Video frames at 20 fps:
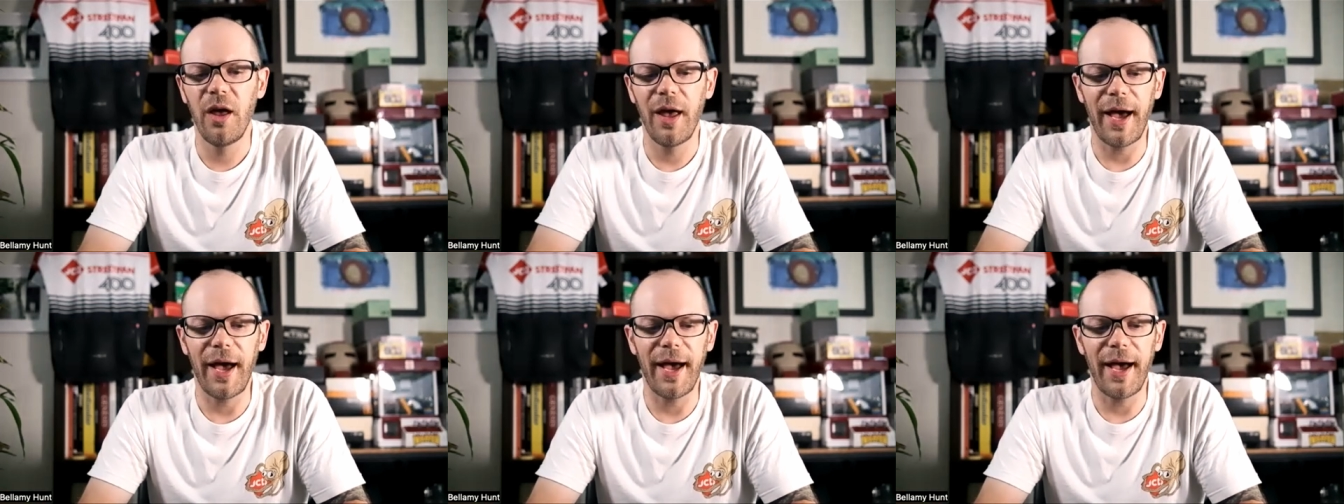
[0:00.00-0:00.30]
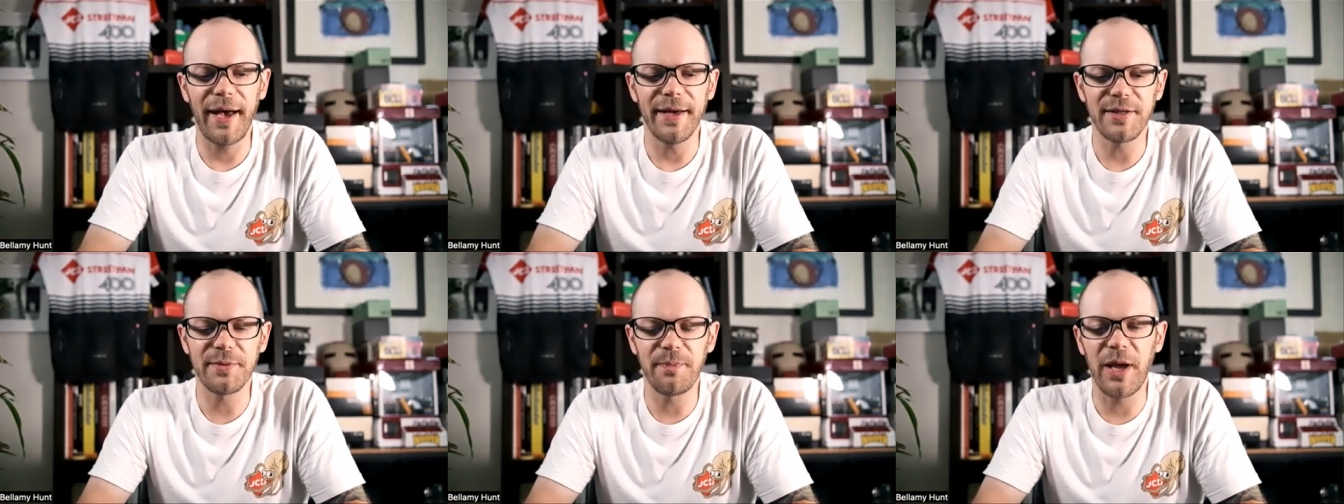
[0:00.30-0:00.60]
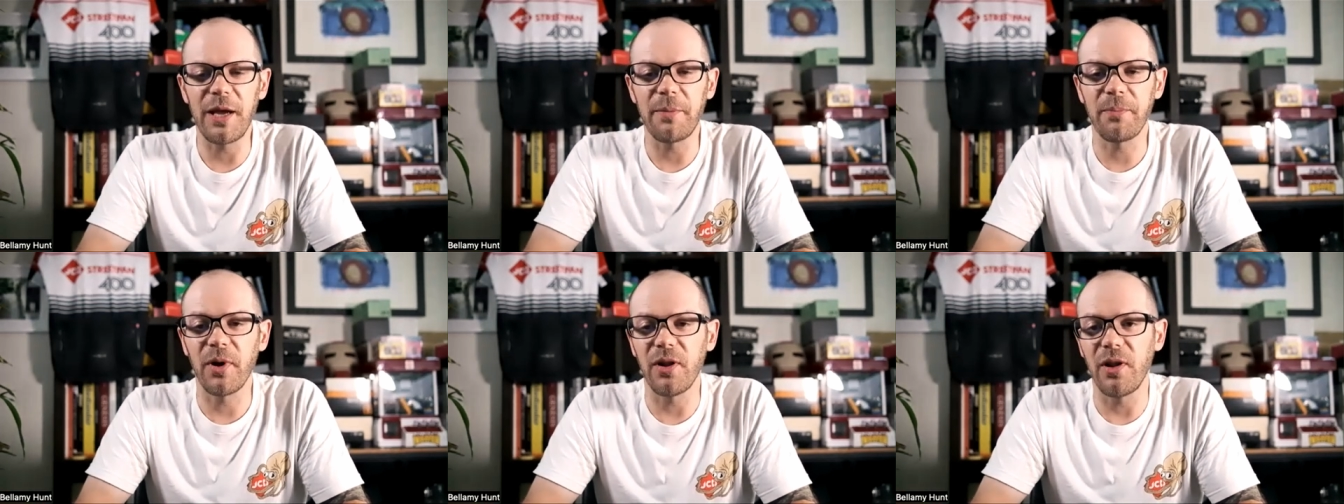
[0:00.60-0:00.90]
as
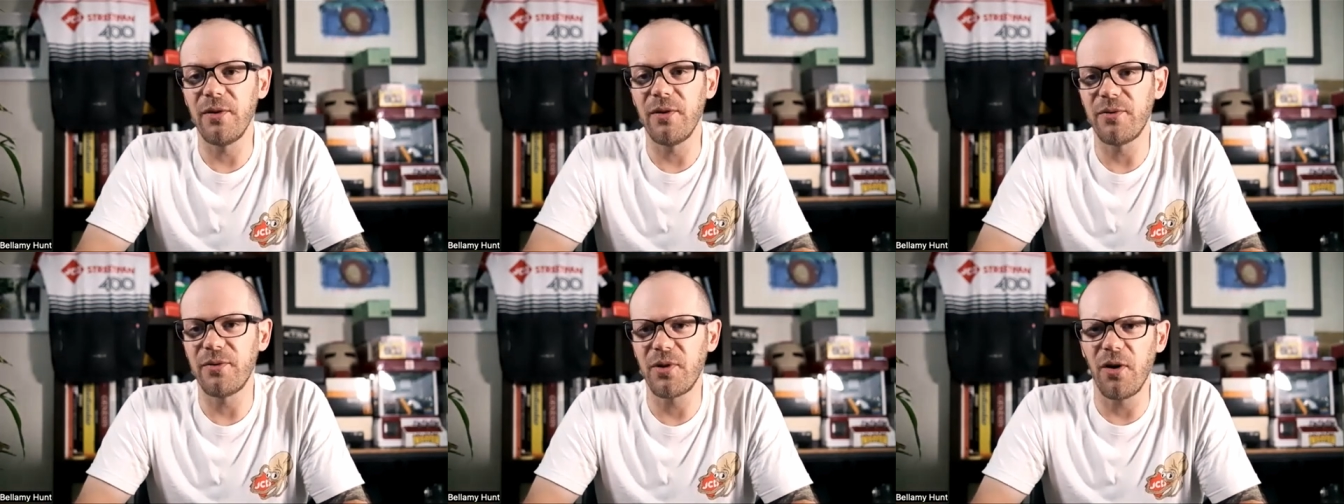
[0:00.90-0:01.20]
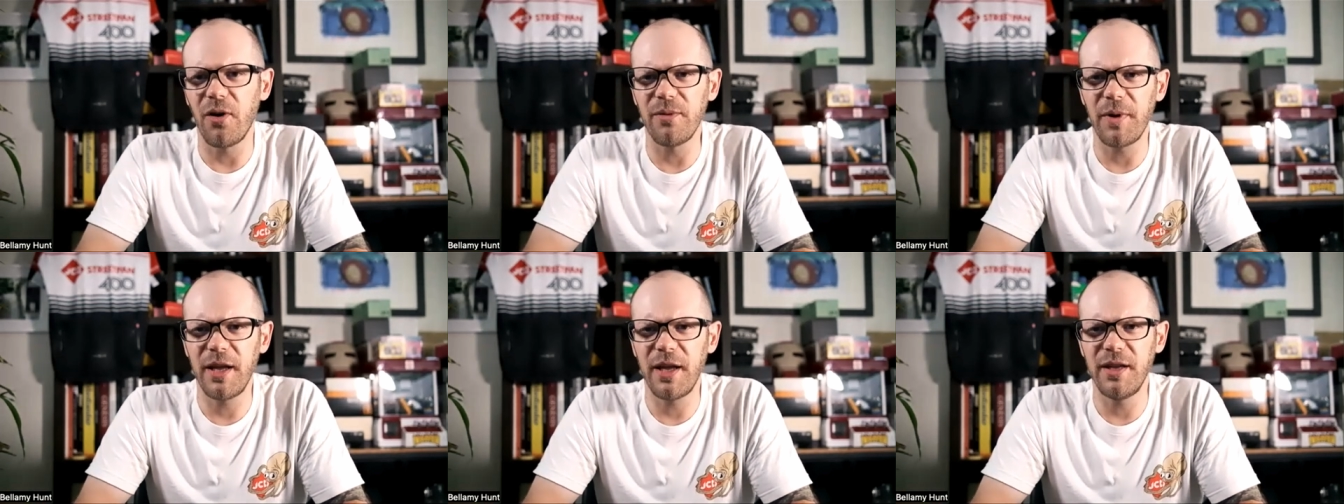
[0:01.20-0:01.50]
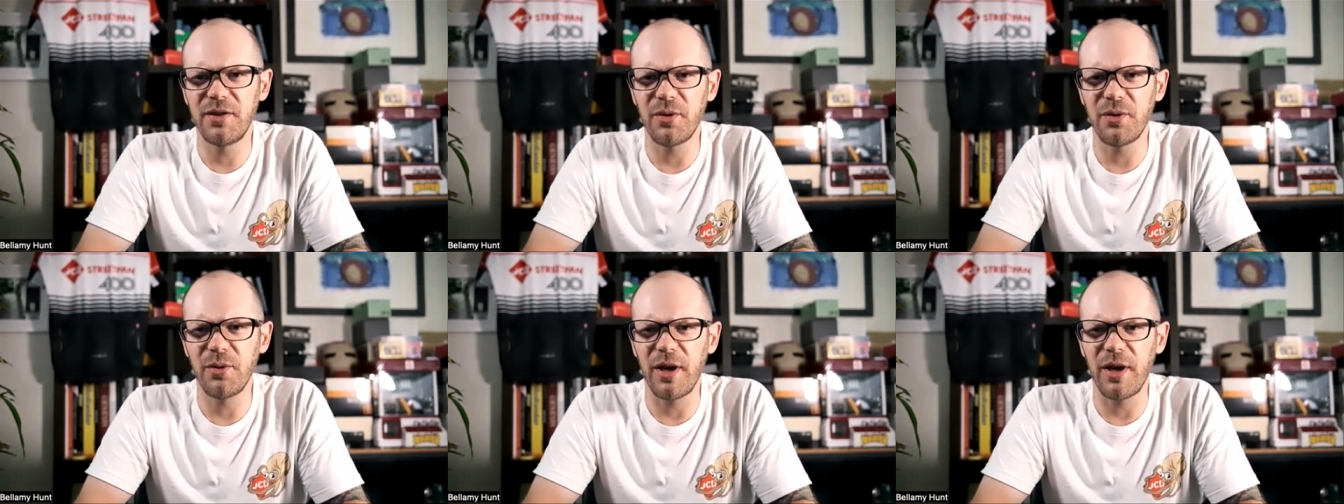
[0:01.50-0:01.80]
people have got
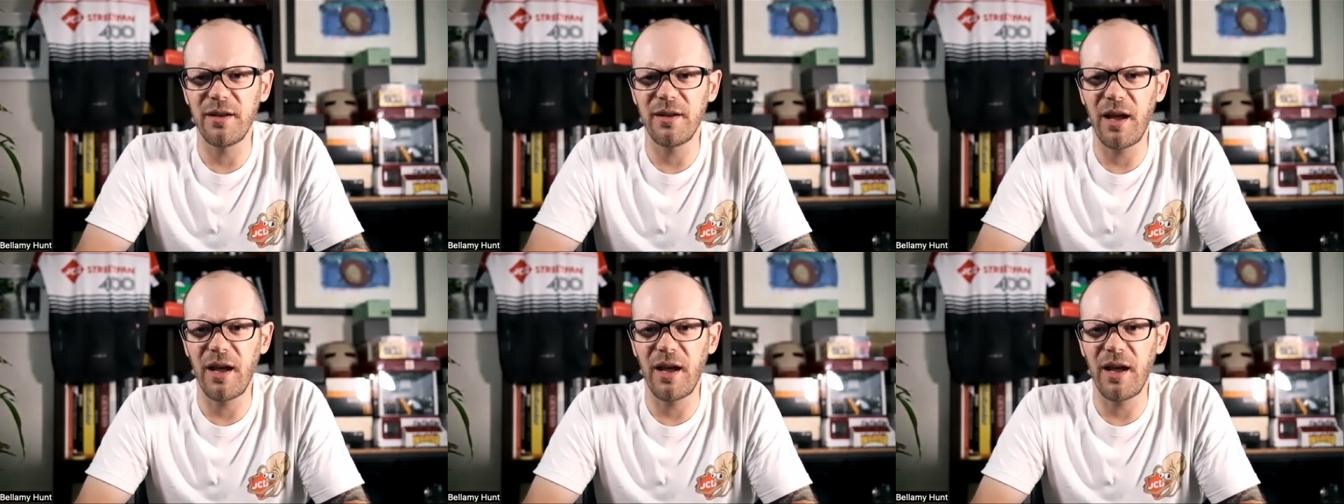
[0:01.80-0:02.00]
into it,